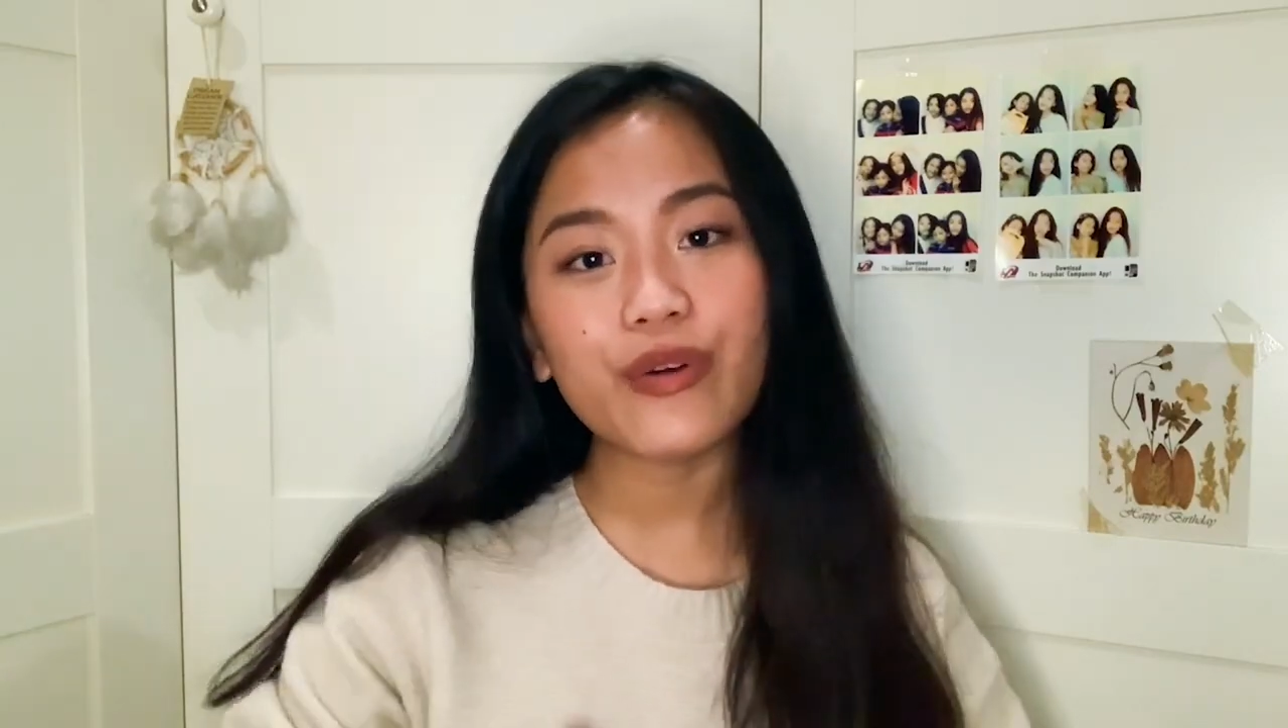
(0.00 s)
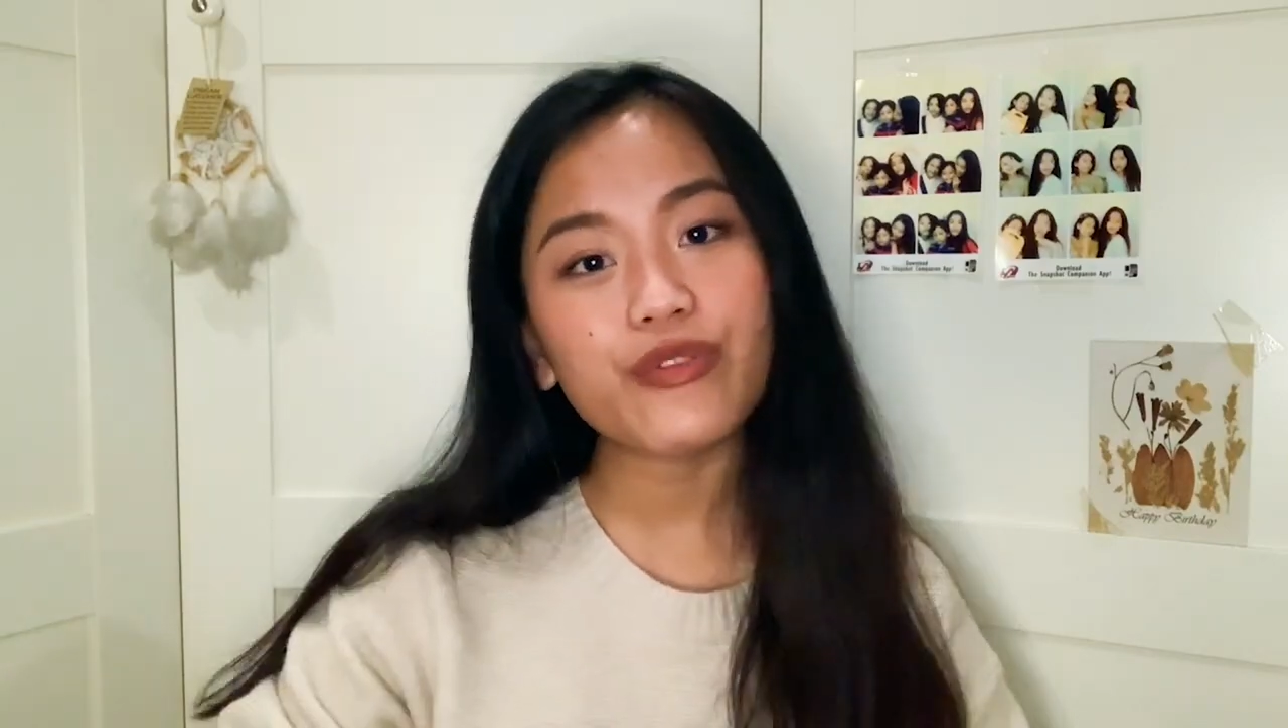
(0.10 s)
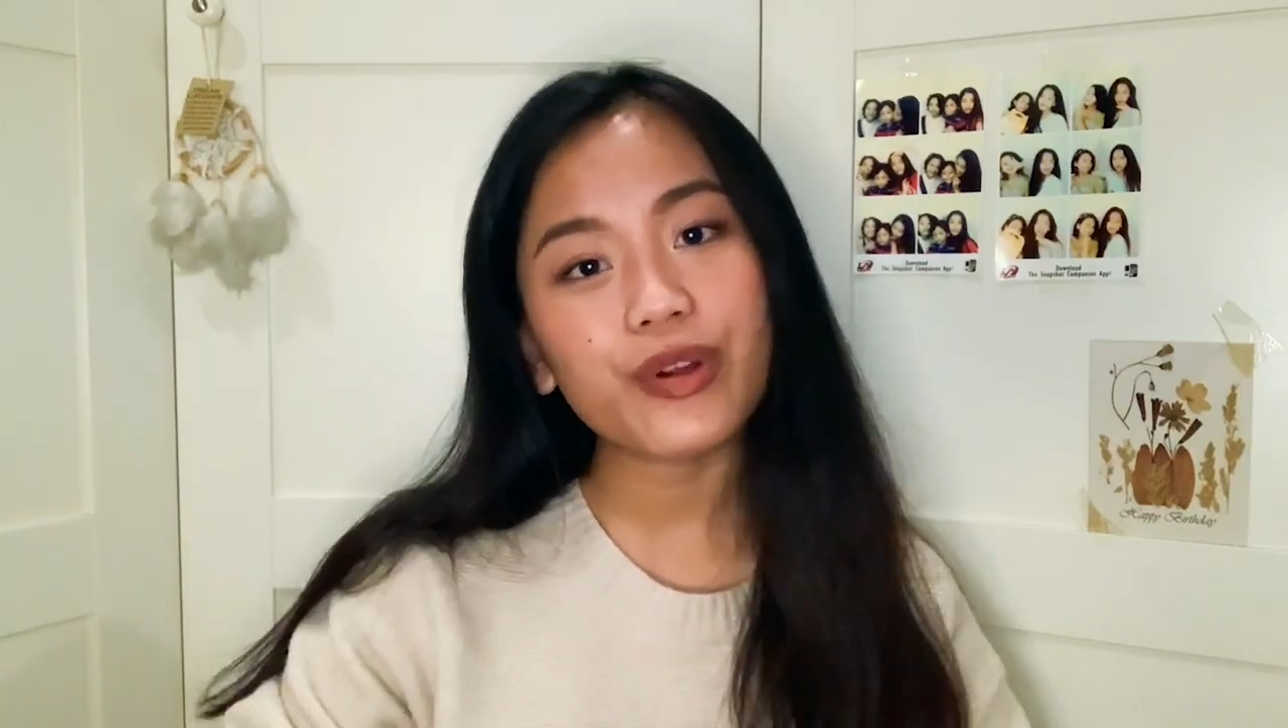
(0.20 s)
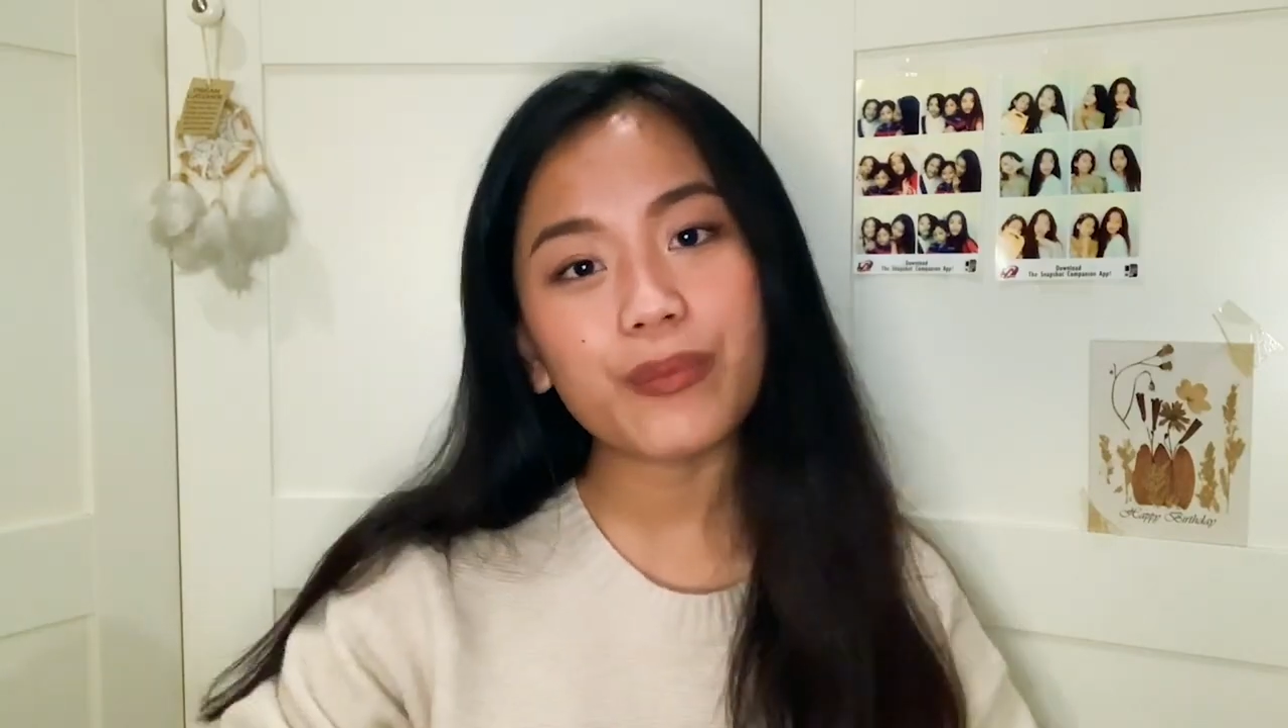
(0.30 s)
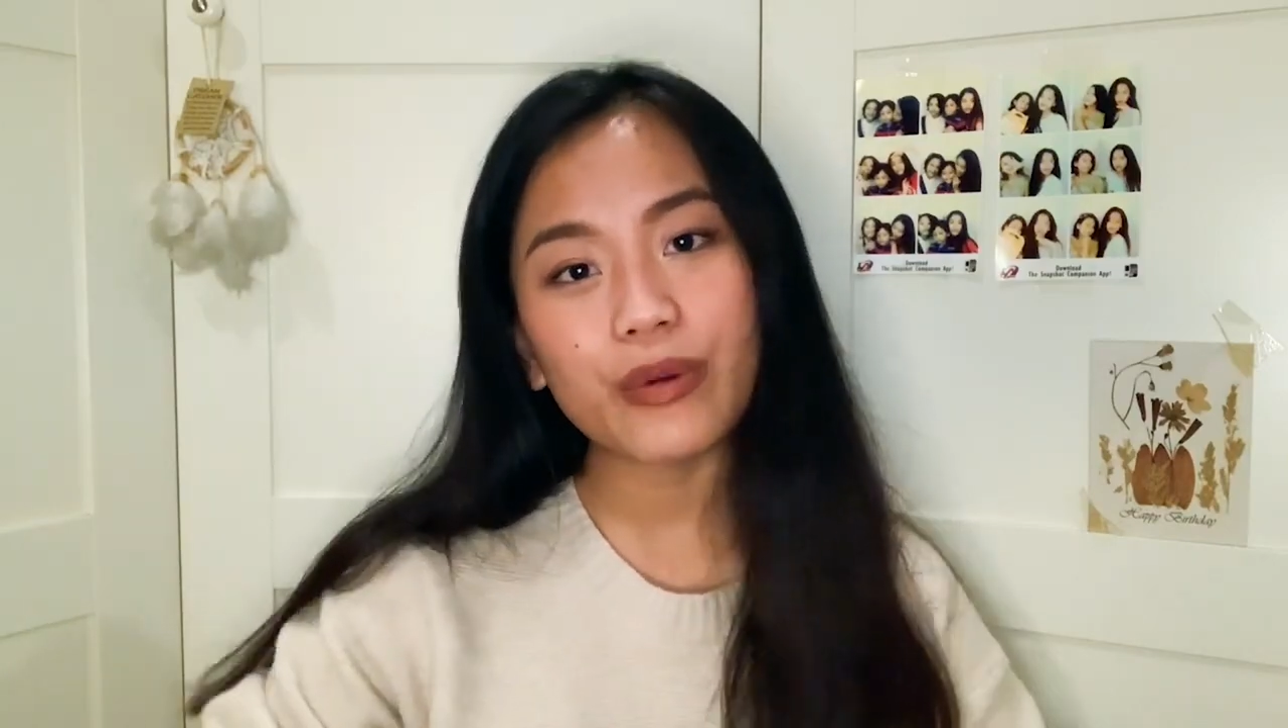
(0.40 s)

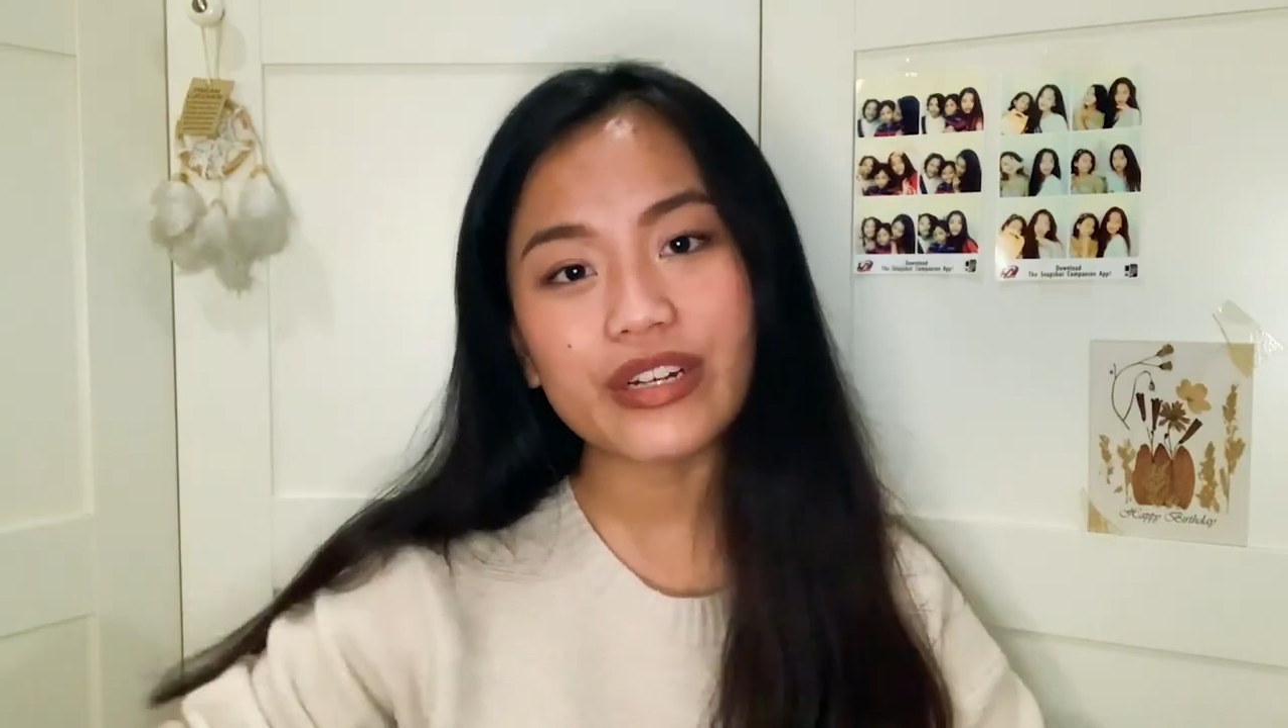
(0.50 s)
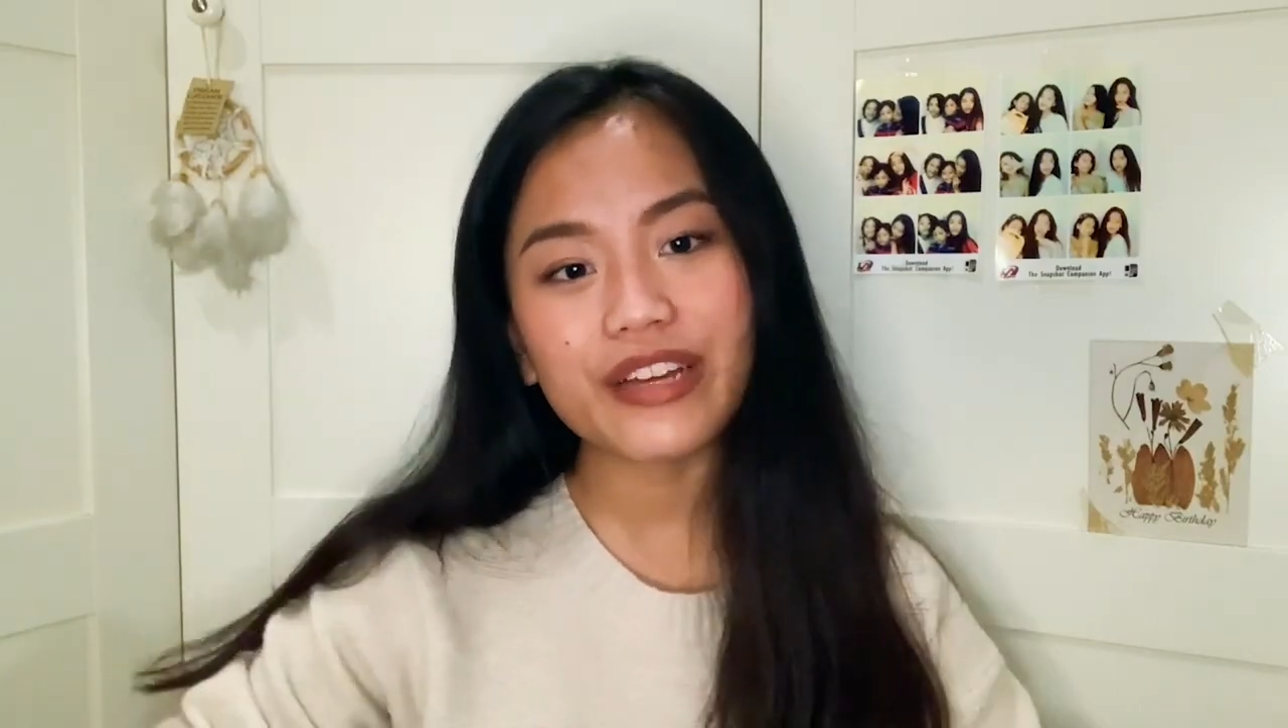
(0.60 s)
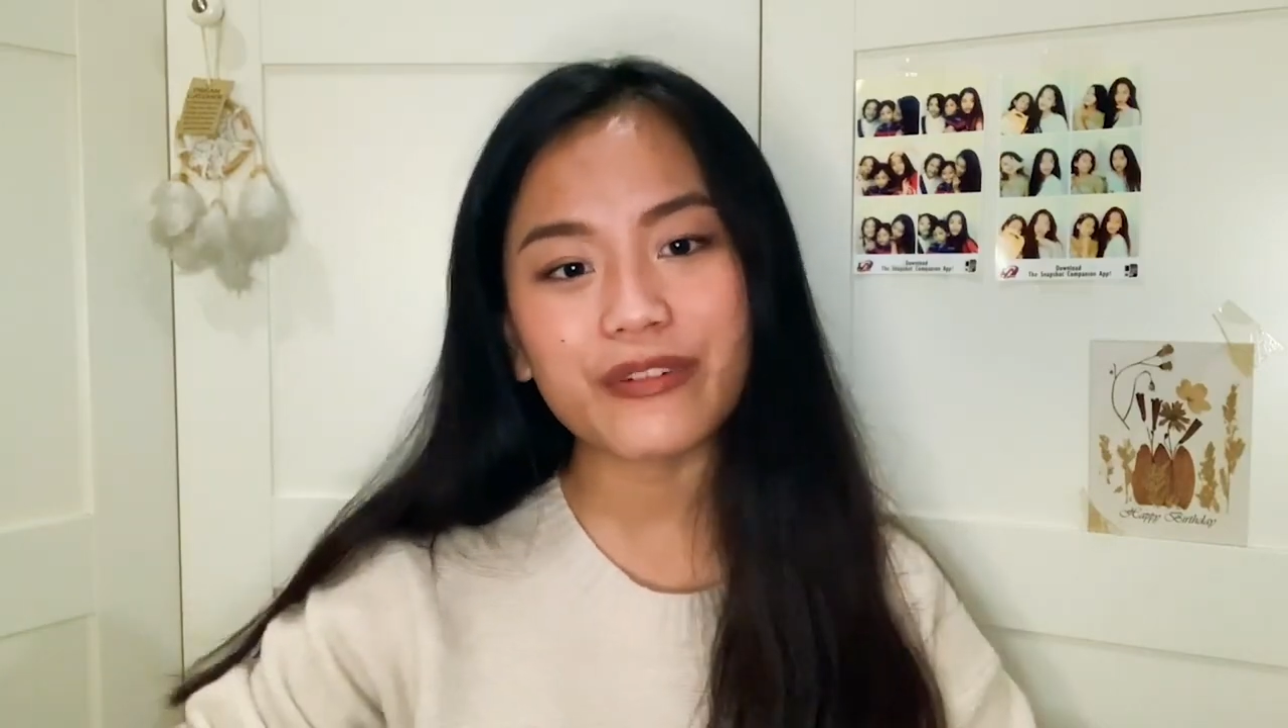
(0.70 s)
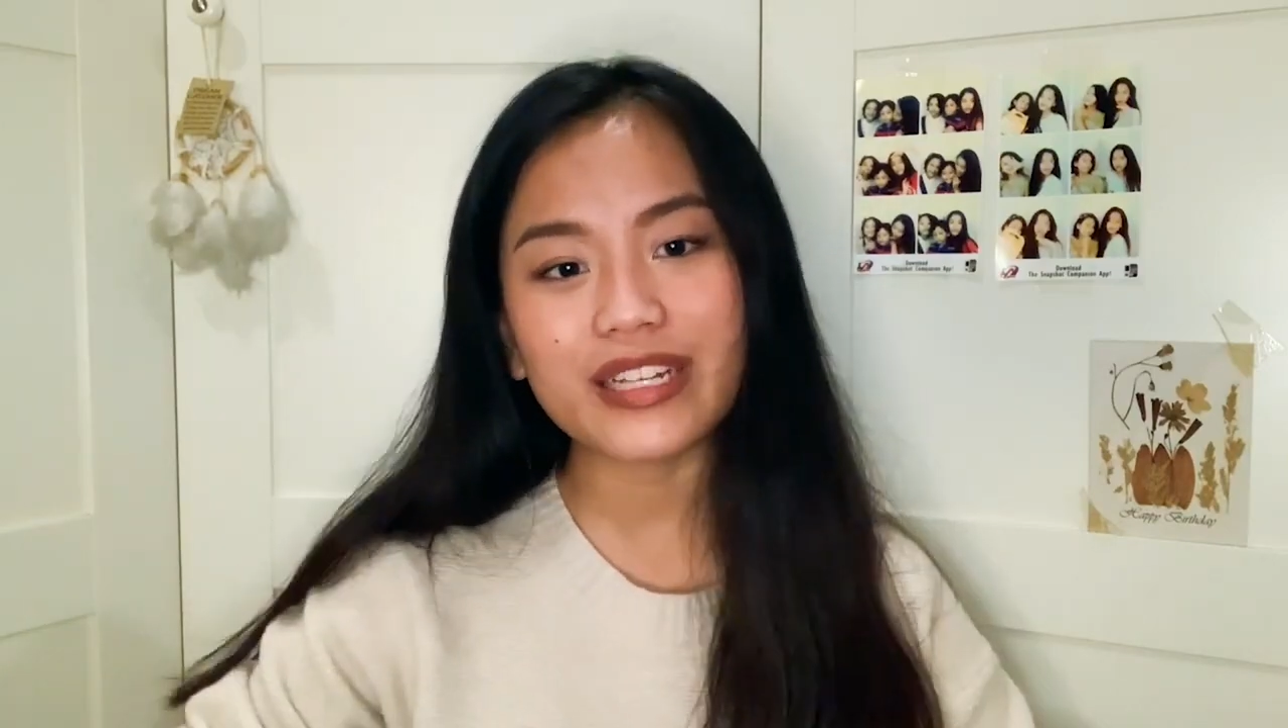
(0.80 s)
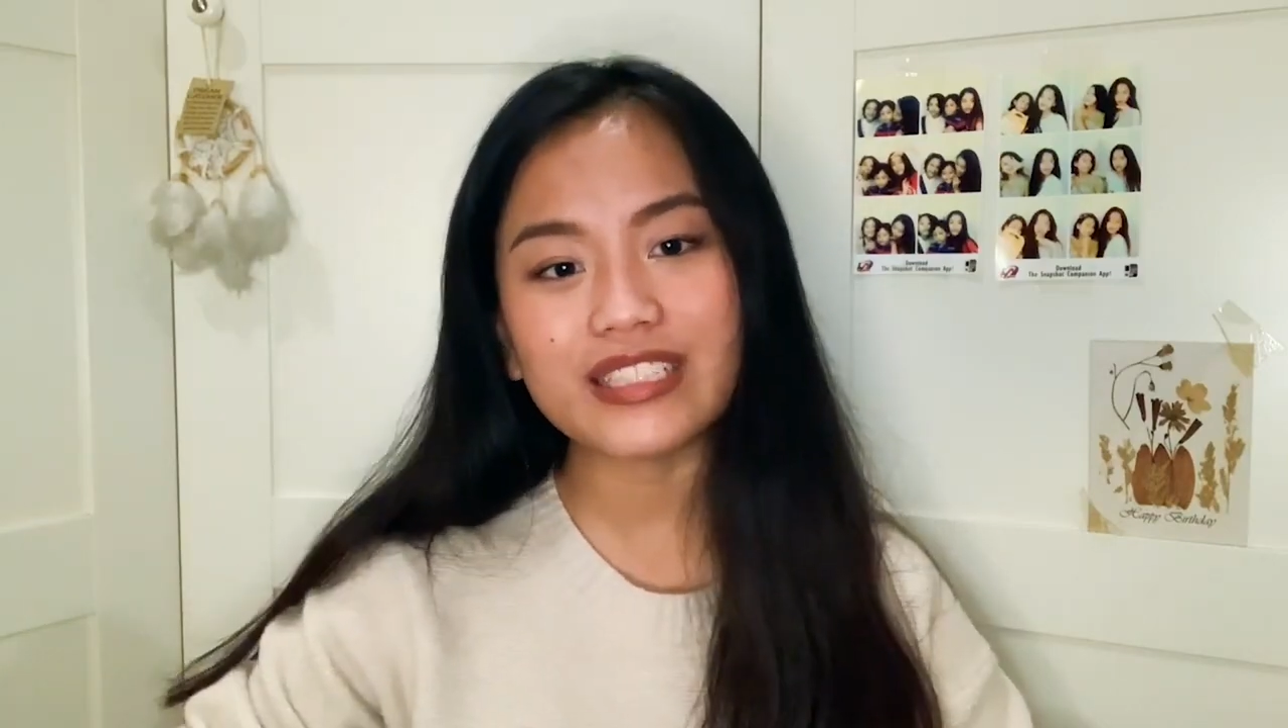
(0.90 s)
for a morning run,